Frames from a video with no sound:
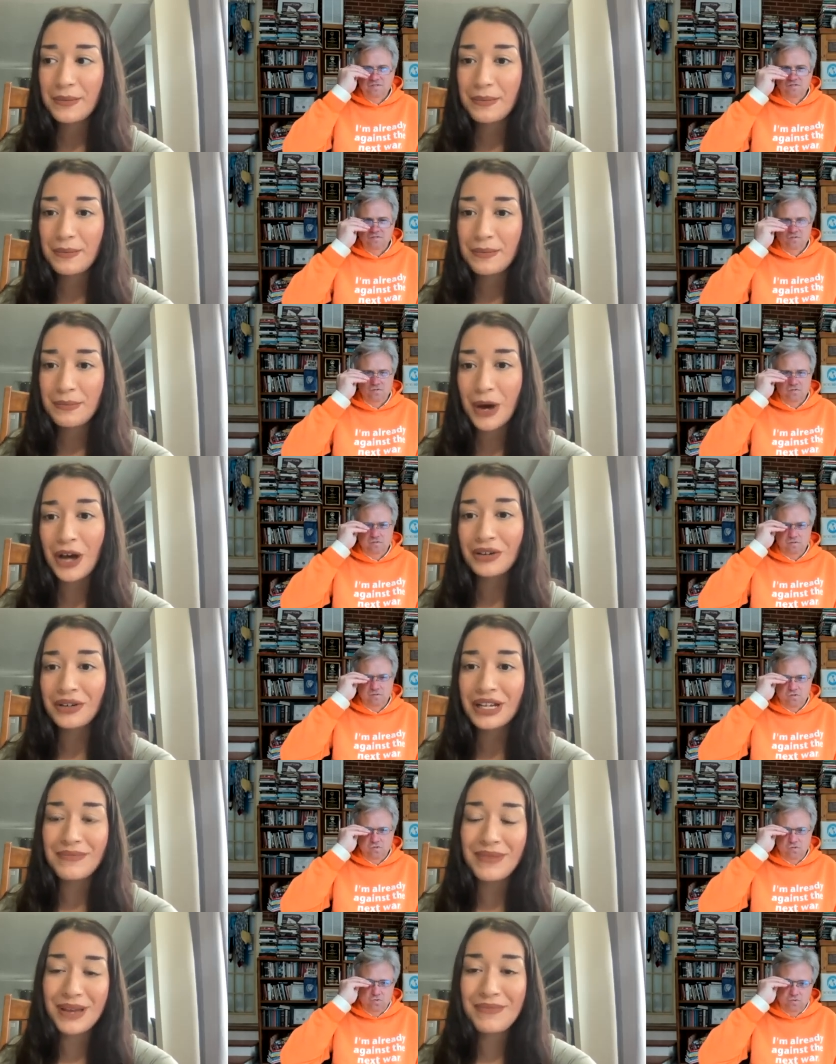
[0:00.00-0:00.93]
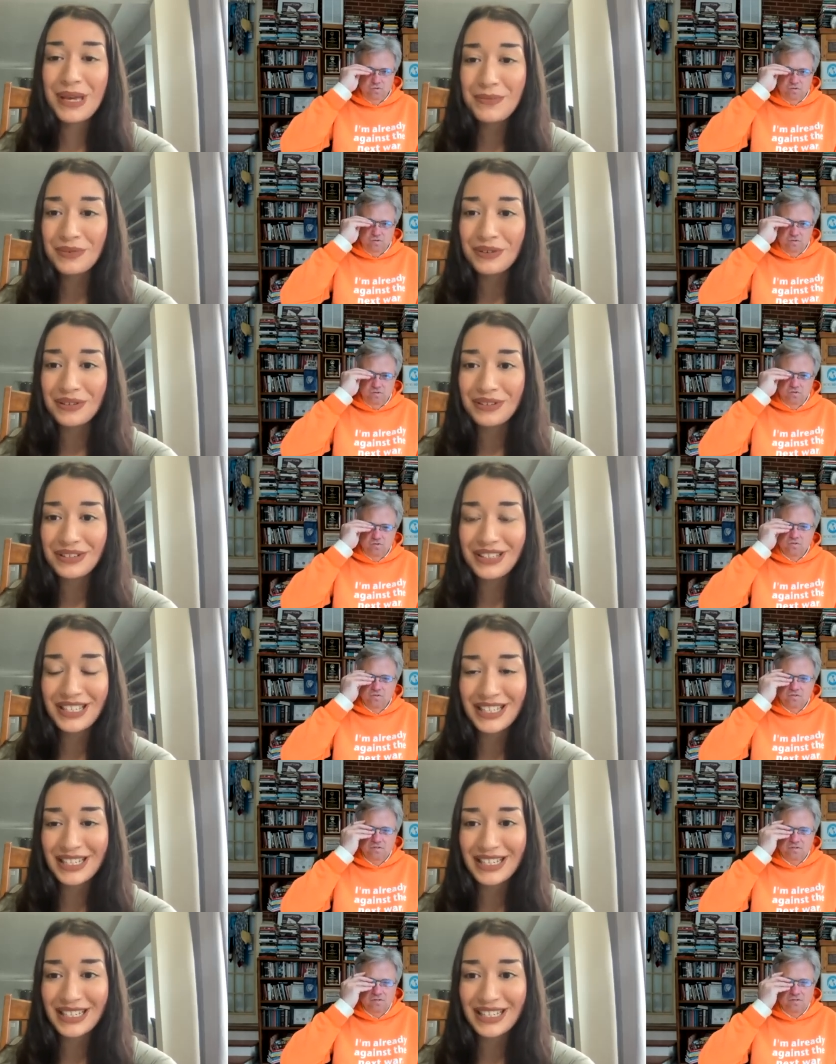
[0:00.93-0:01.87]
Speaker 1: model inmate people
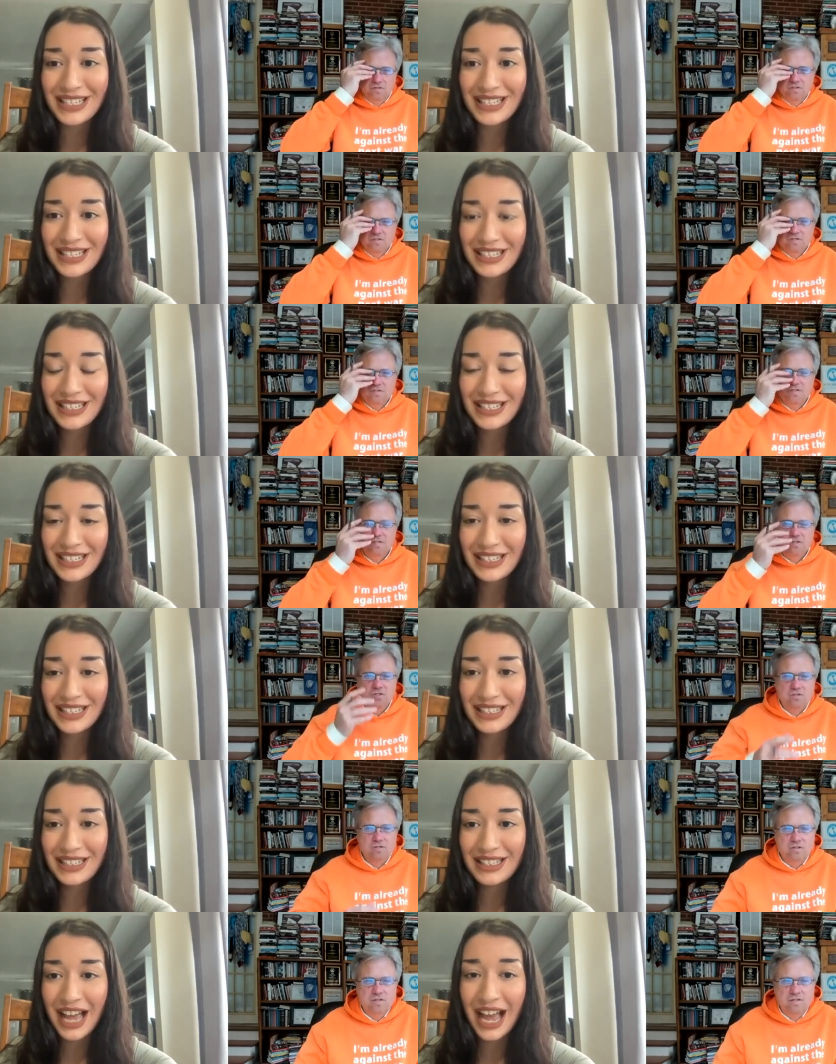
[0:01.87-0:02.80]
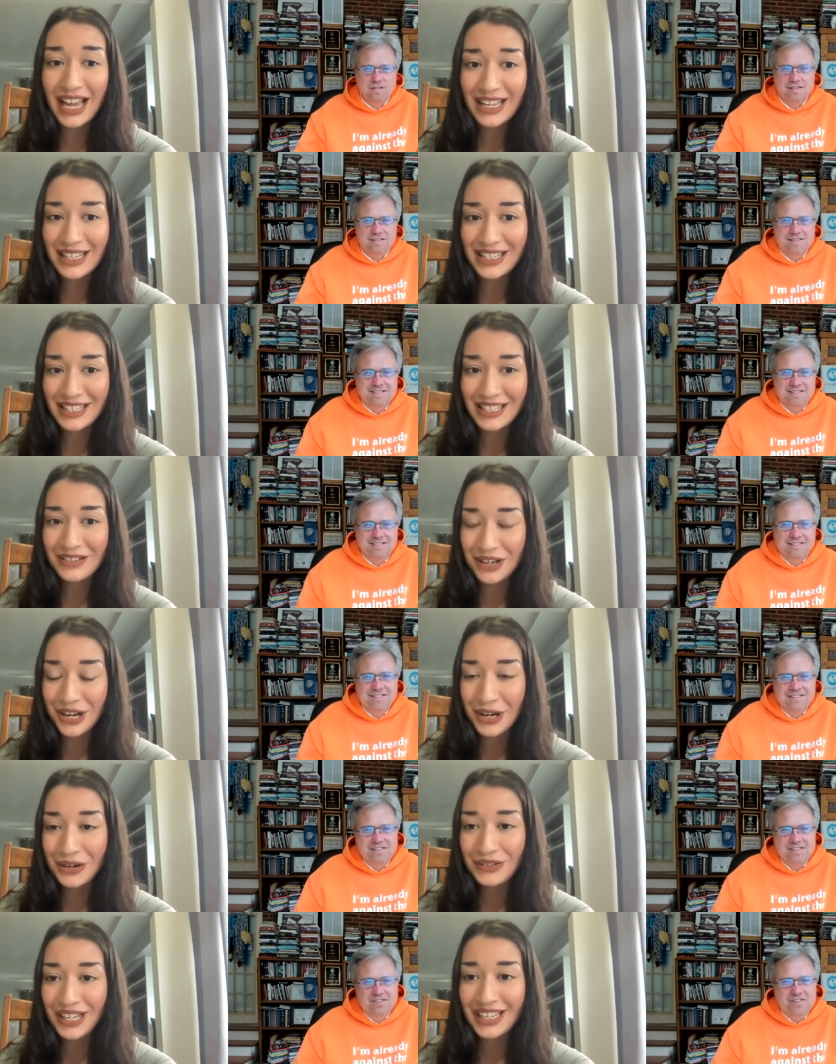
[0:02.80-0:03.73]
to ICE, you
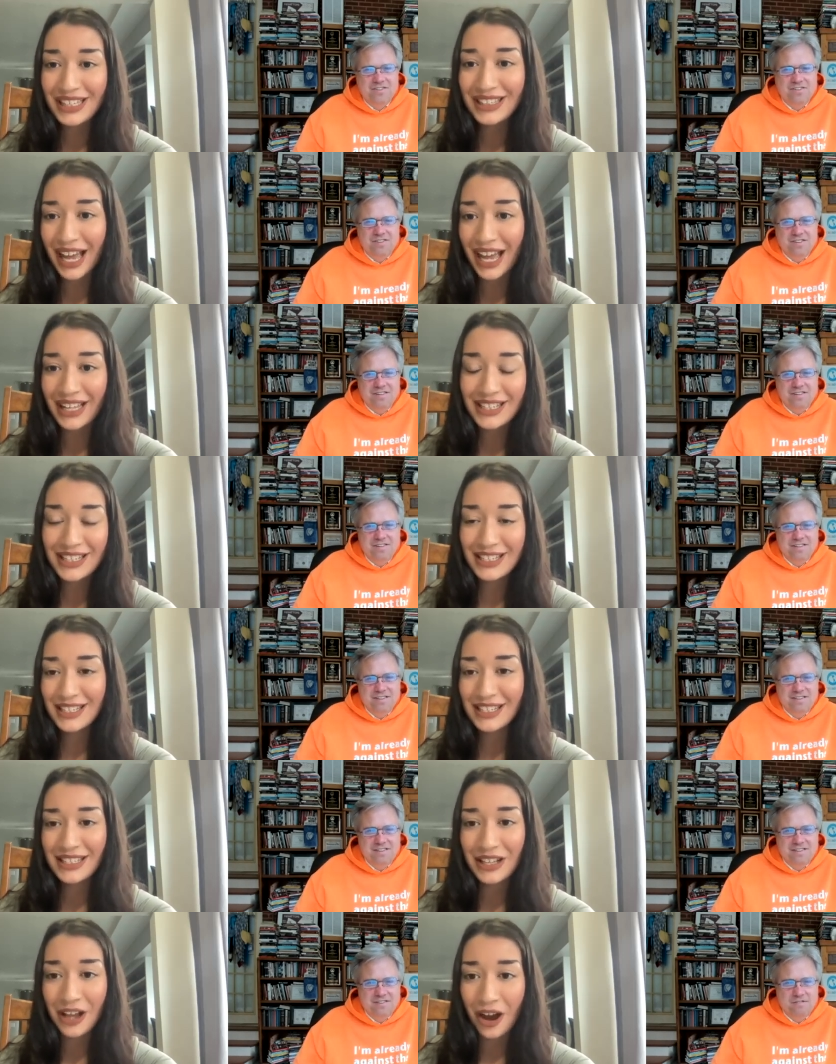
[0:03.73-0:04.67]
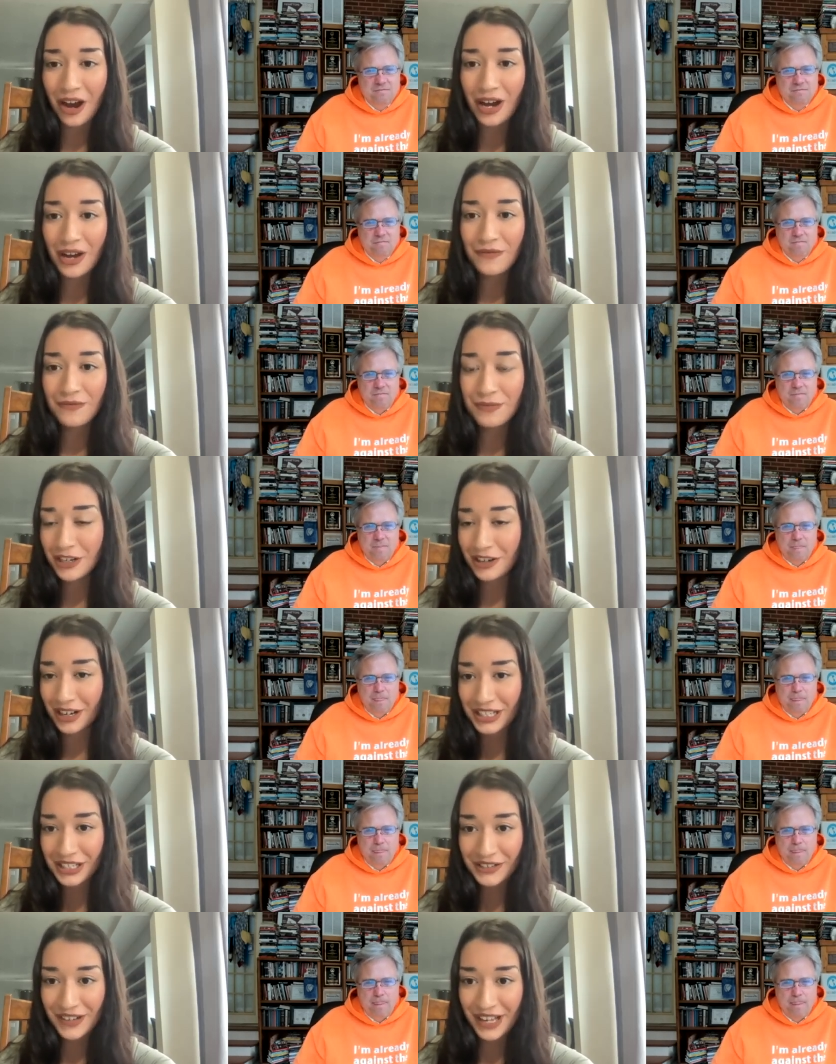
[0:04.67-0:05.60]
know, like that's not
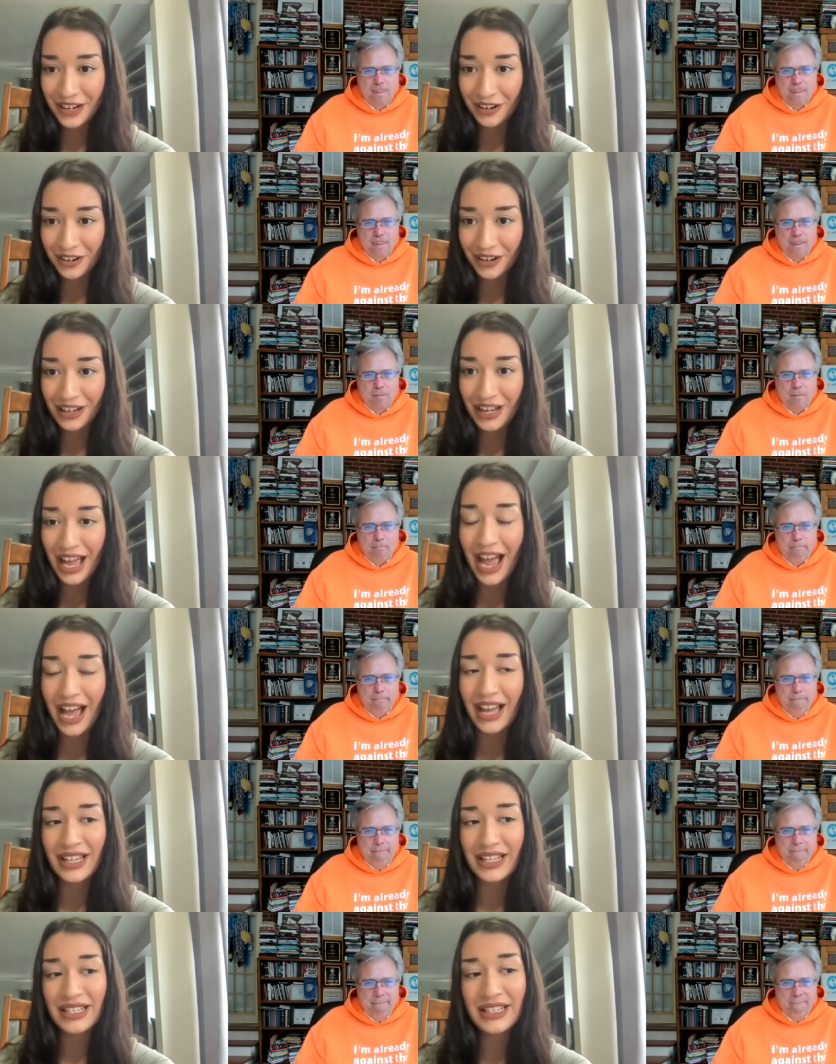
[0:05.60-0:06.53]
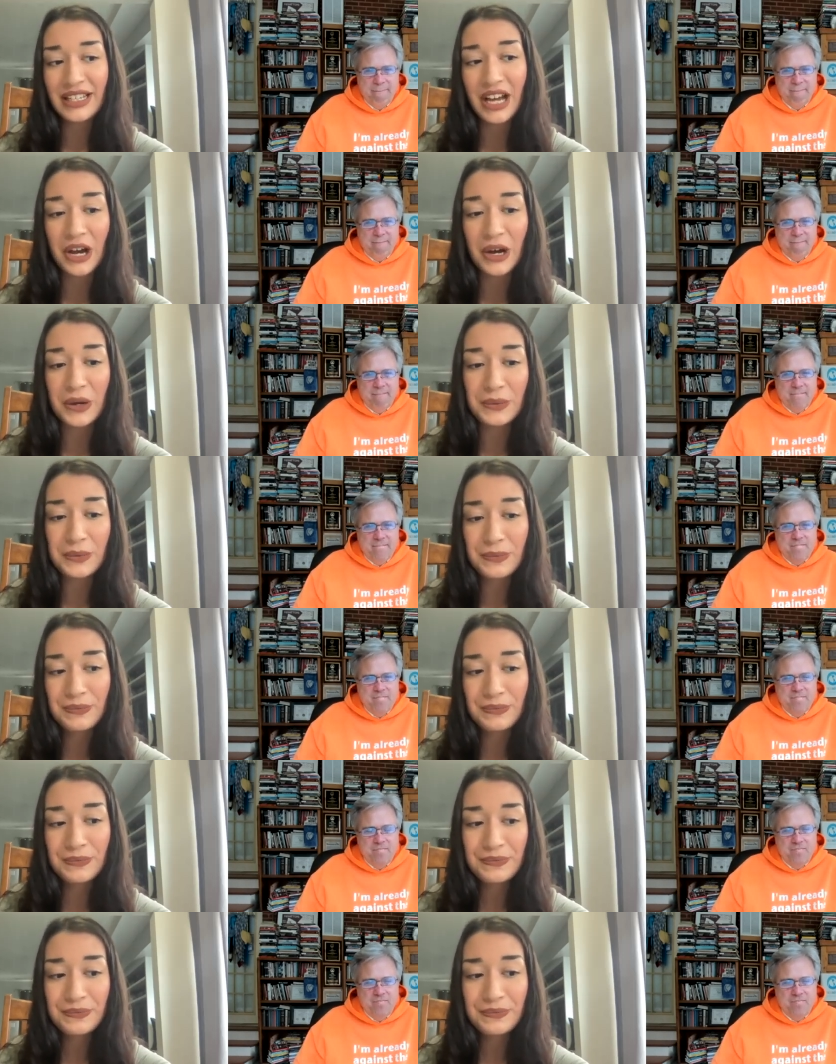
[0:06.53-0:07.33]
progressive at all. And um